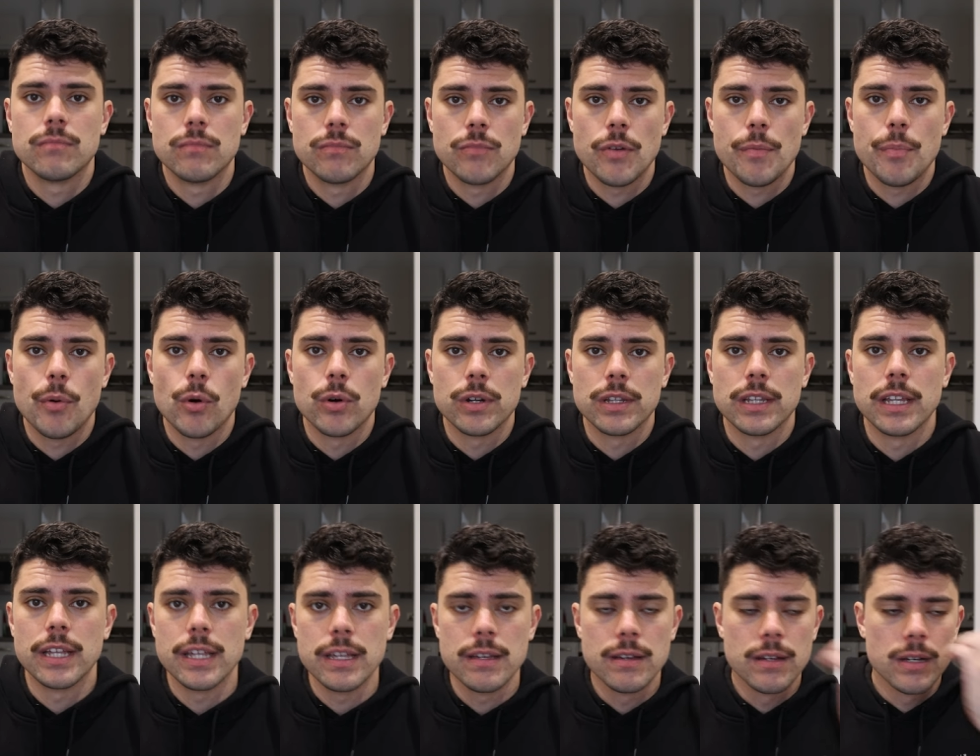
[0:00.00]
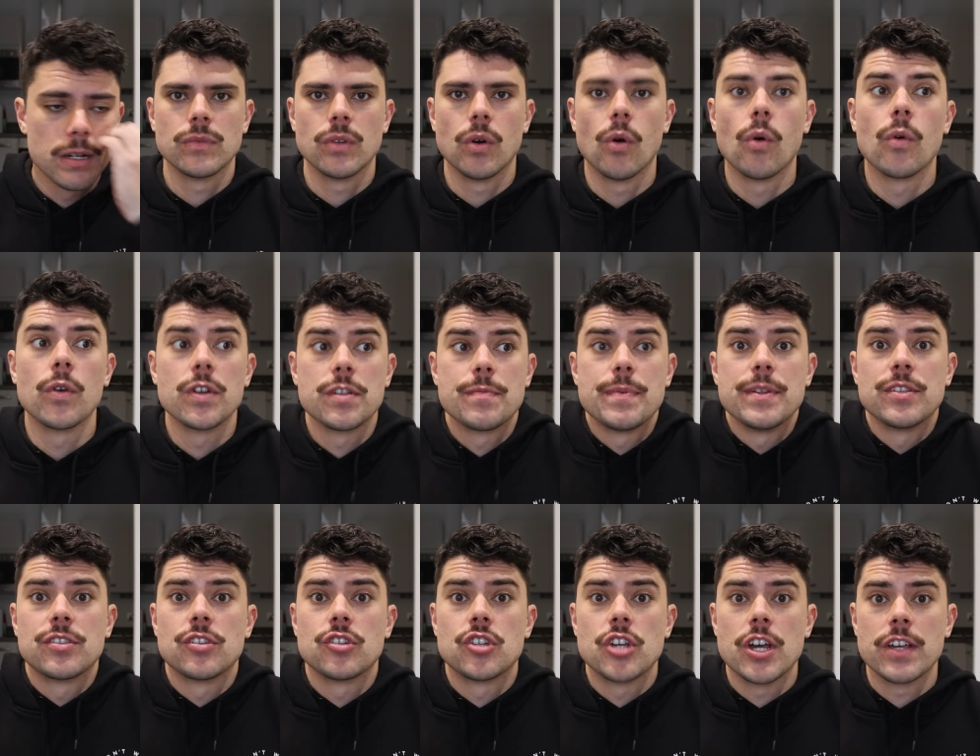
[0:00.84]
reportedly, or it's
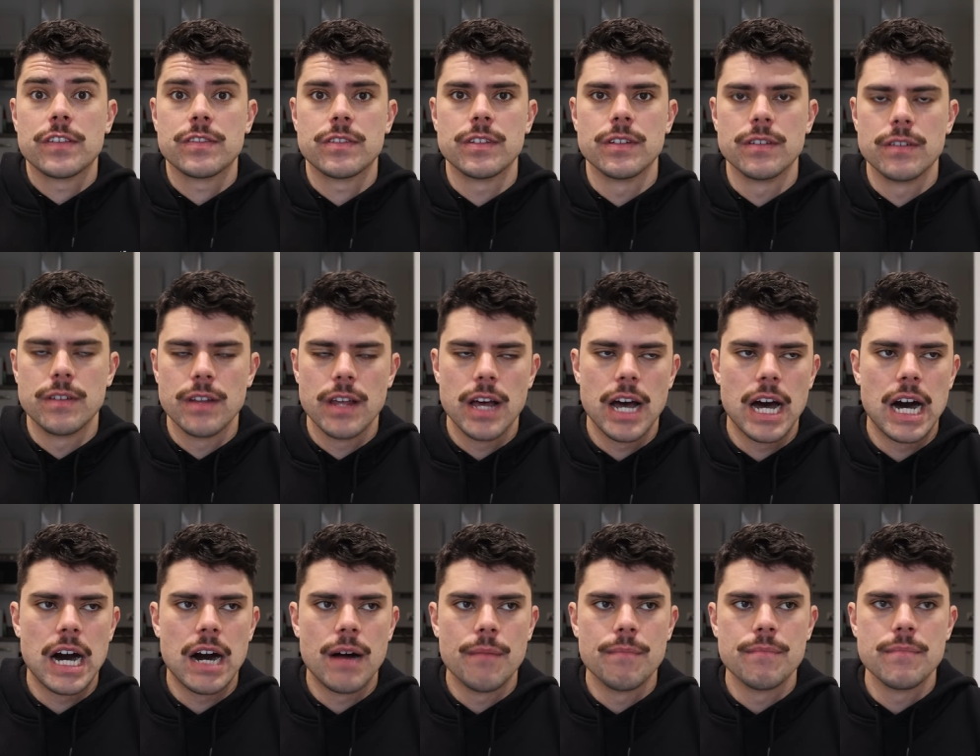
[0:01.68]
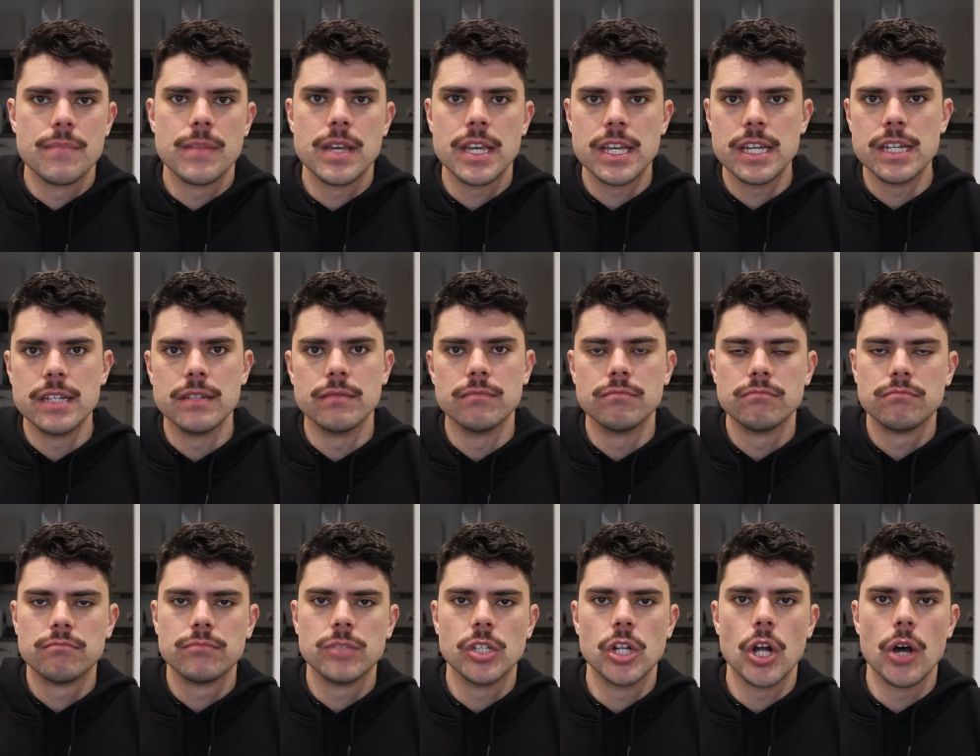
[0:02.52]
been suggested um,
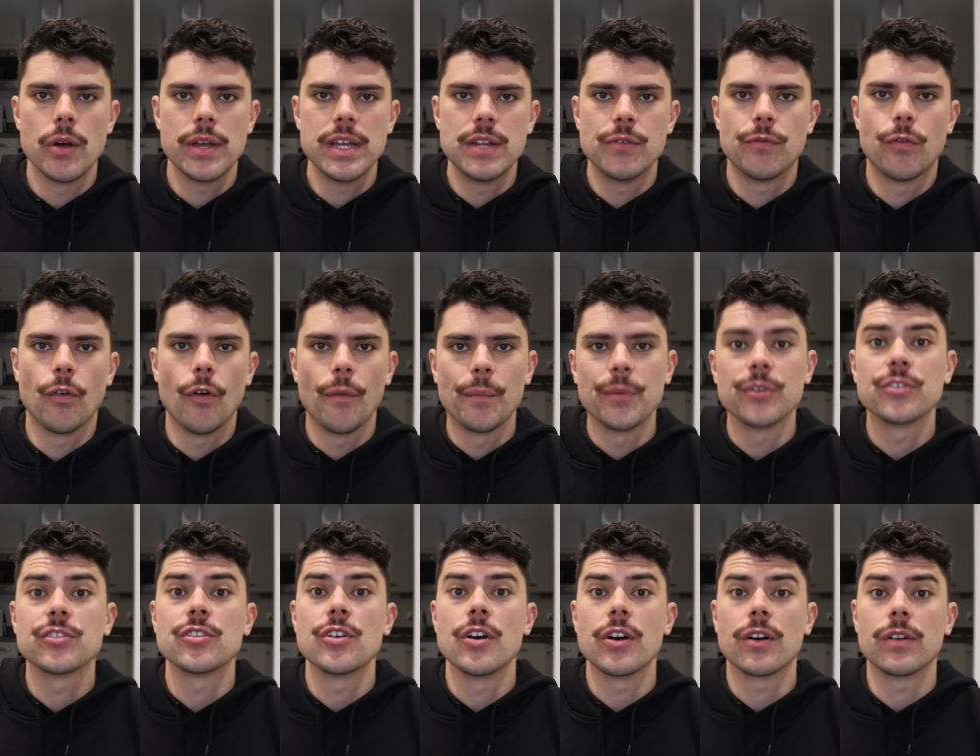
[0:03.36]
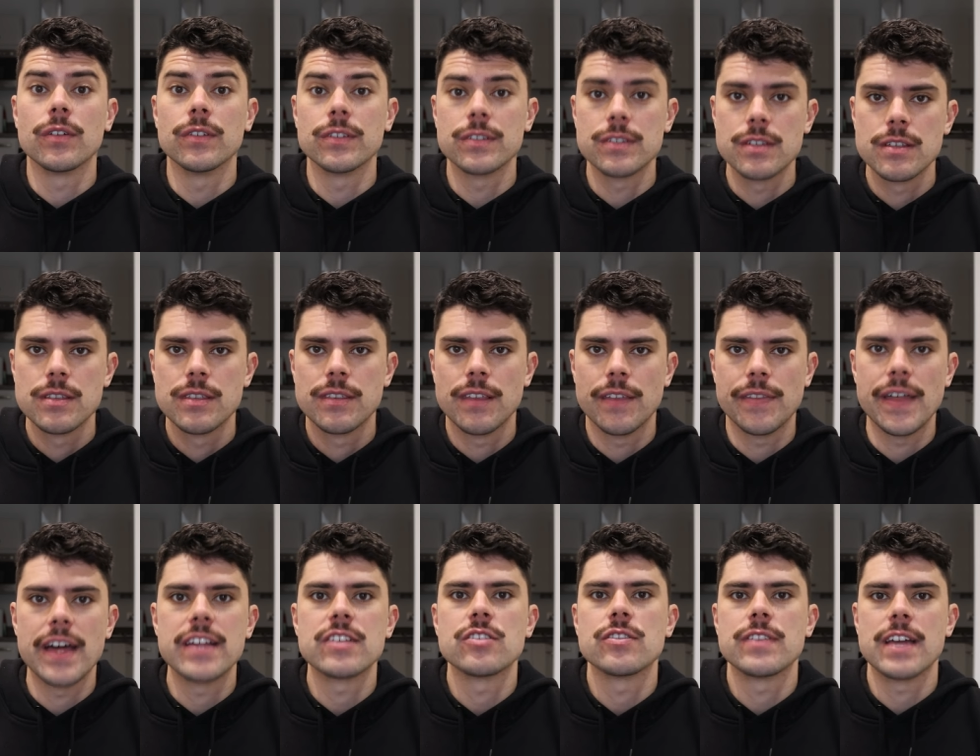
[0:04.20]
in you know informal circles
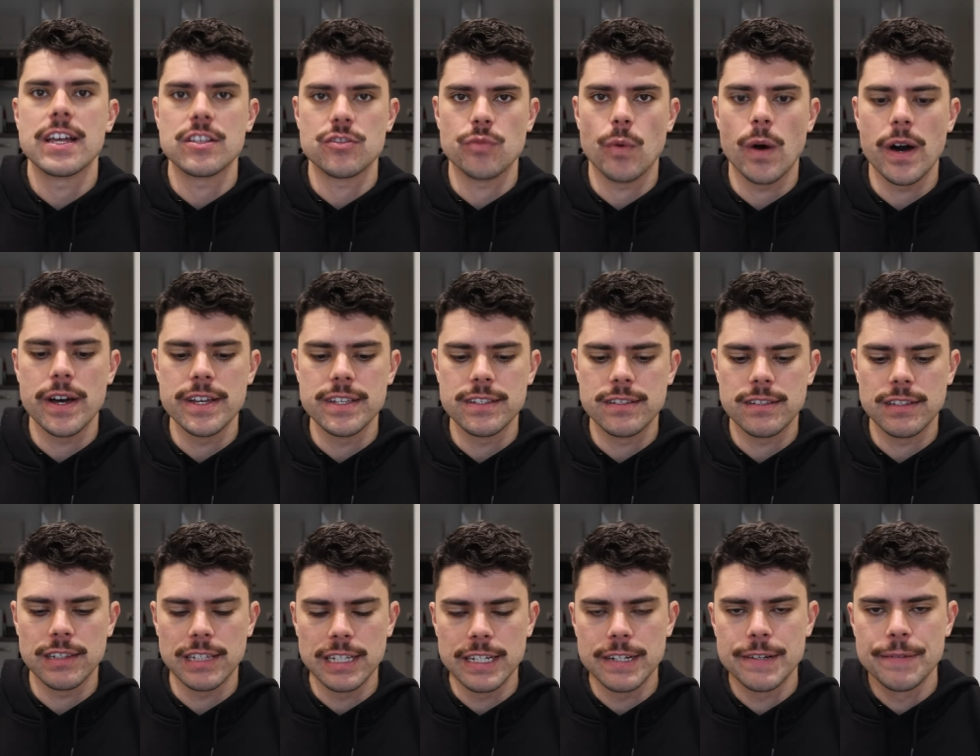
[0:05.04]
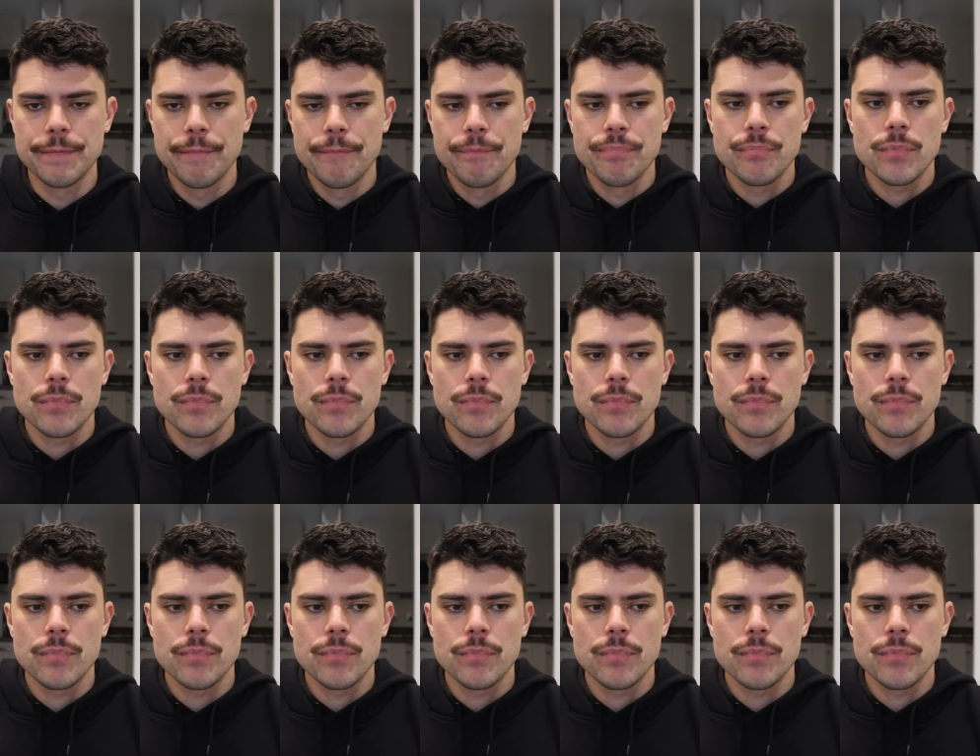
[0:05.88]
that, that that's why he slid.